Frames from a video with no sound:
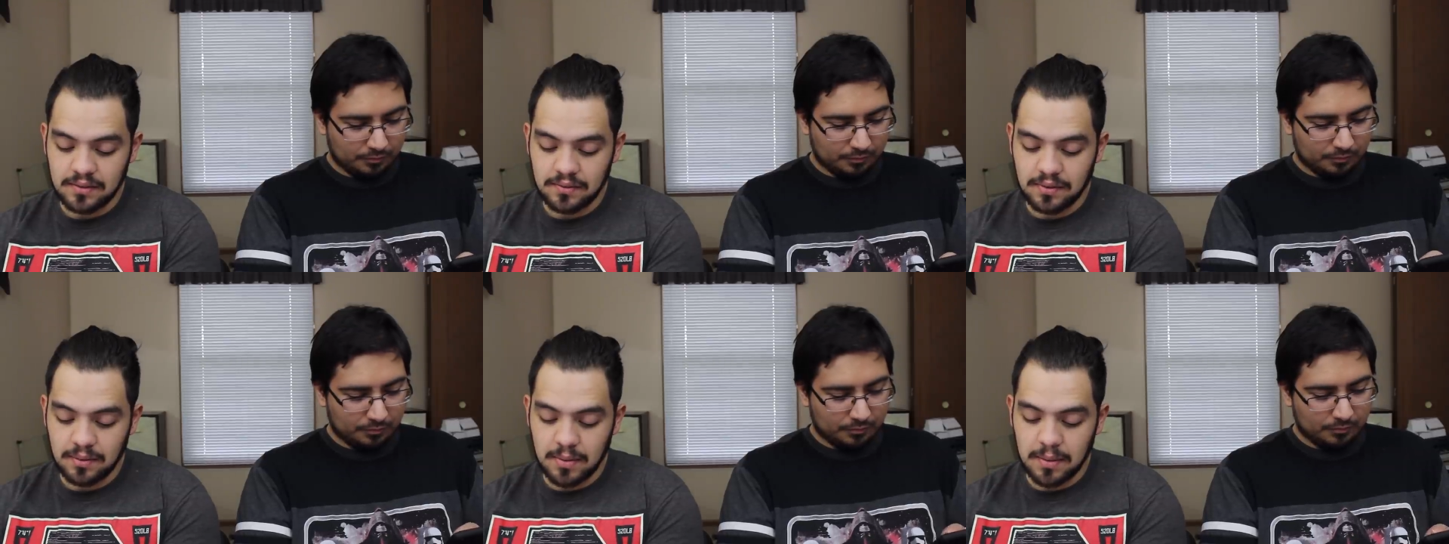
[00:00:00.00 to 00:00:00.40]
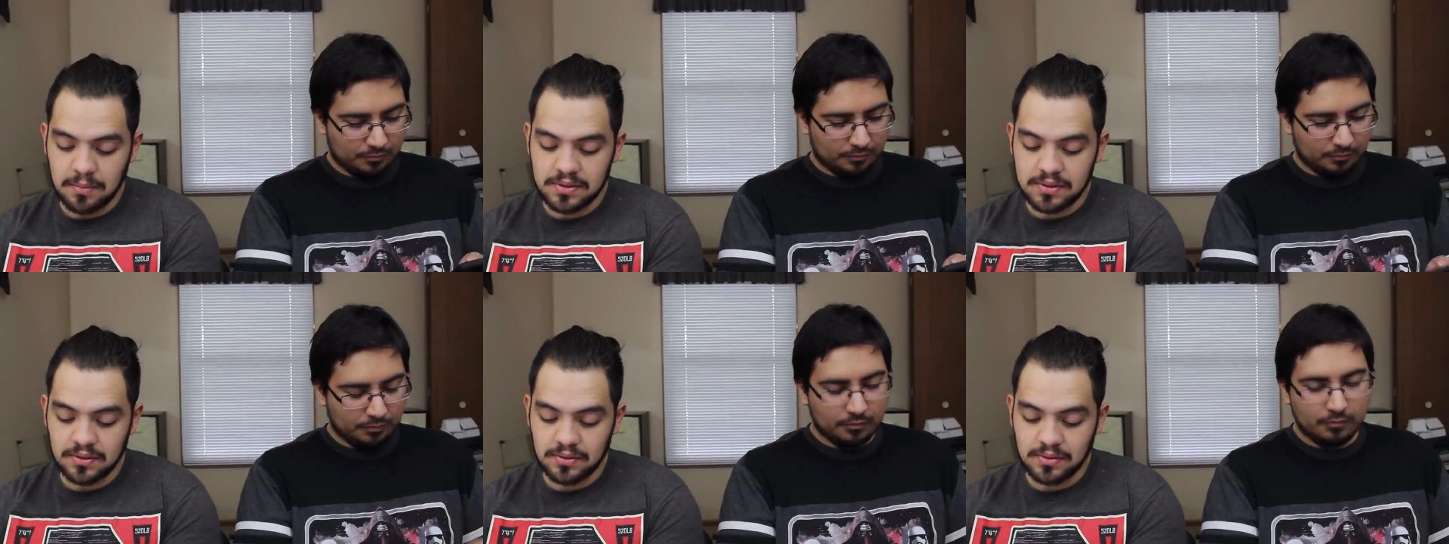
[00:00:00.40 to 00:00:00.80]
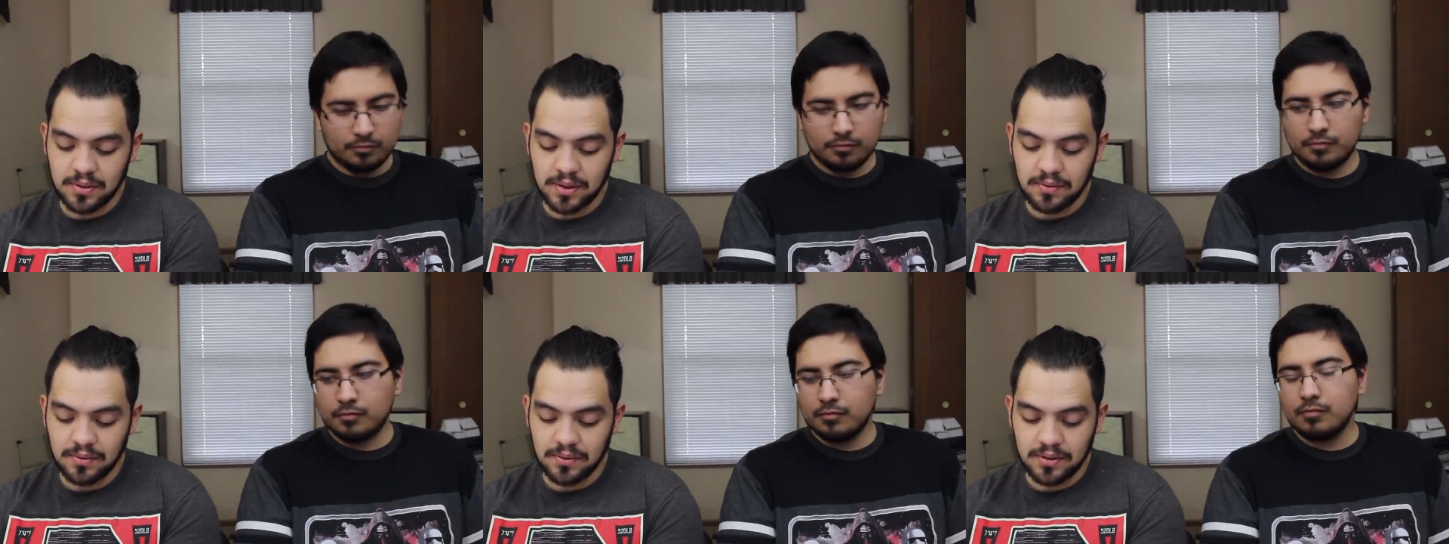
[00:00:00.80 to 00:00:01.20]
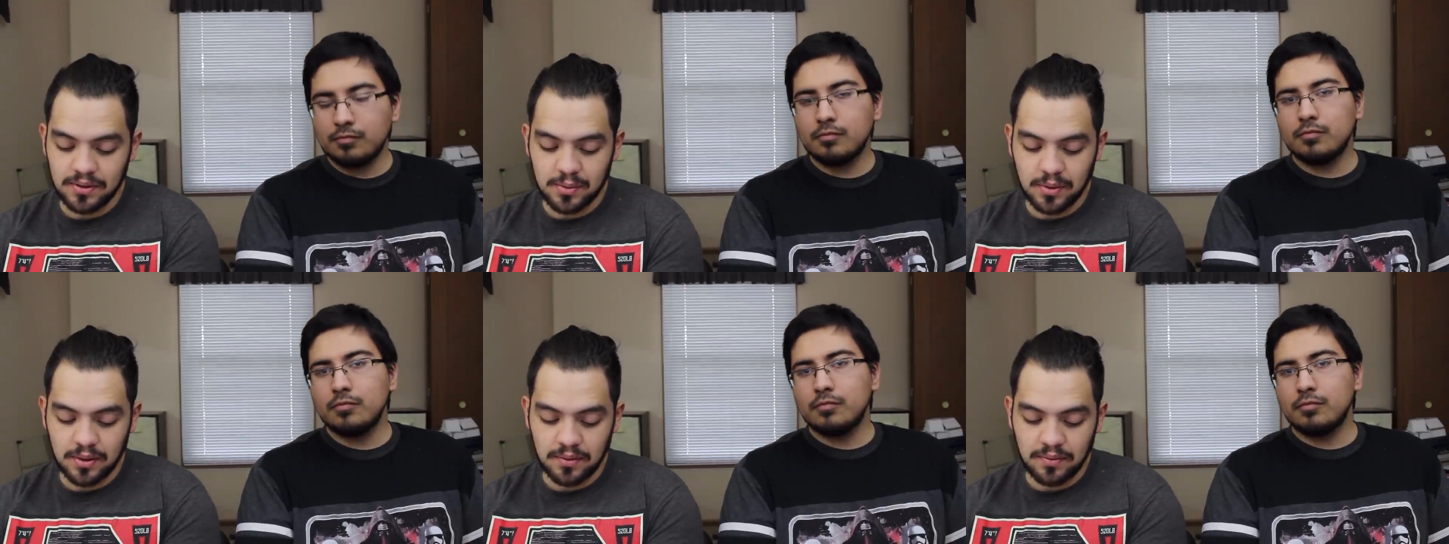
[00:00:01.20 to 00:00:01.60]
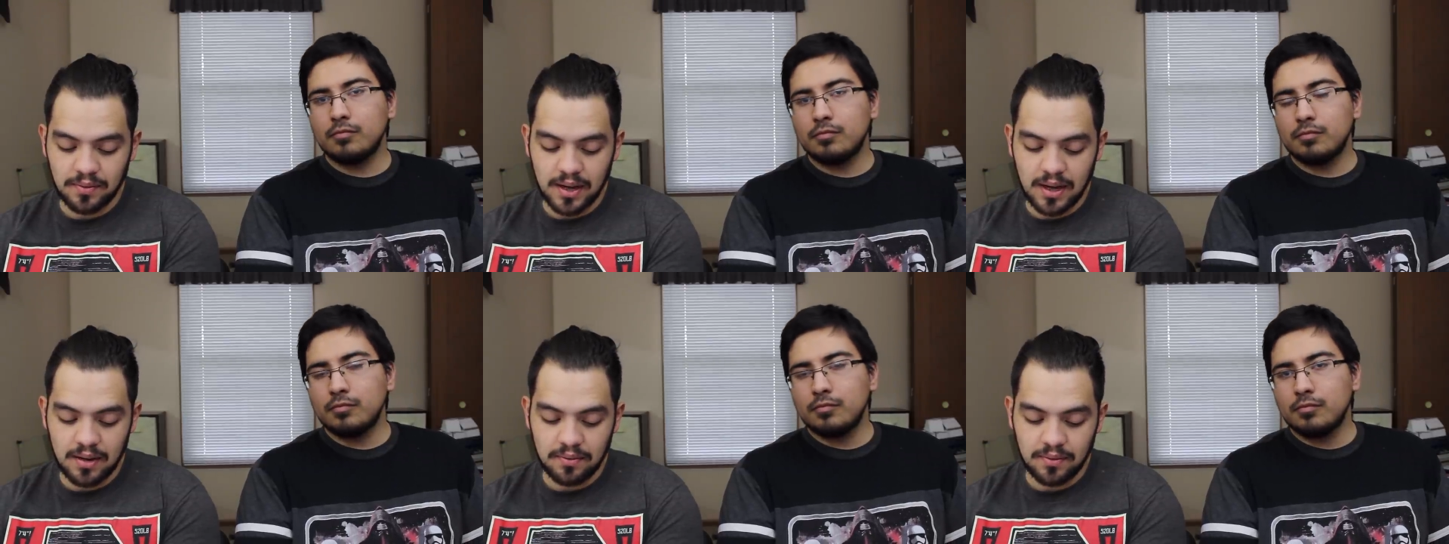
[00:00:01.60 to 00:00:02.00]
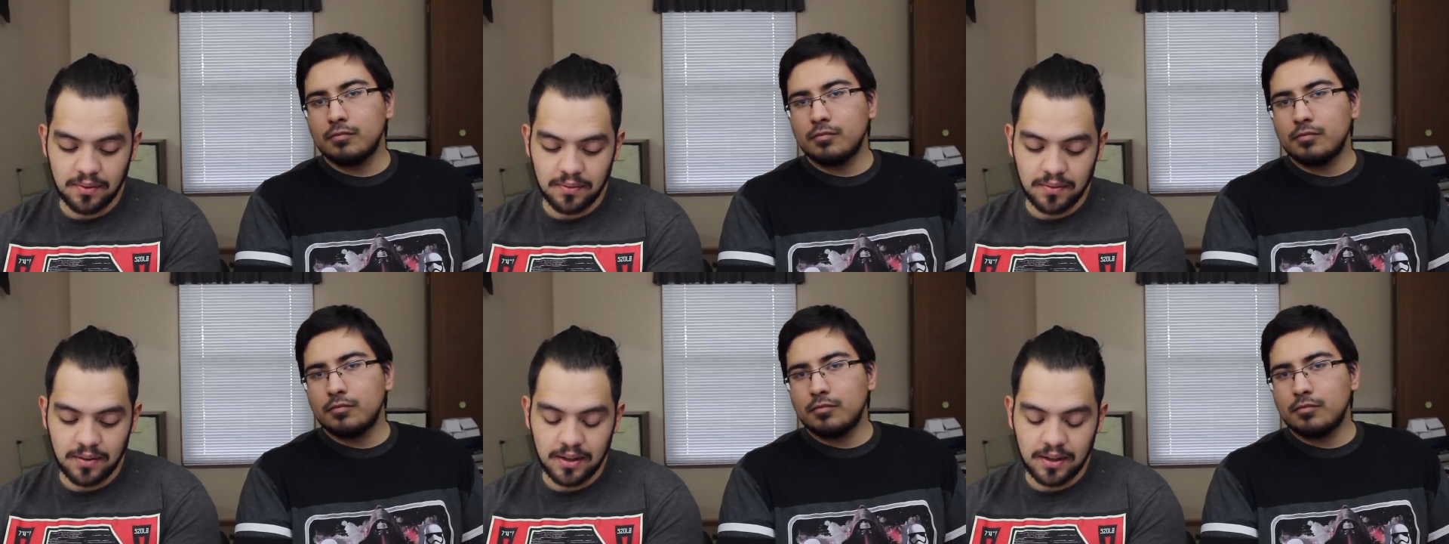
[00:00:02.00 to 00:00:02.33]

Speaker 1: from episode 24 and 25 of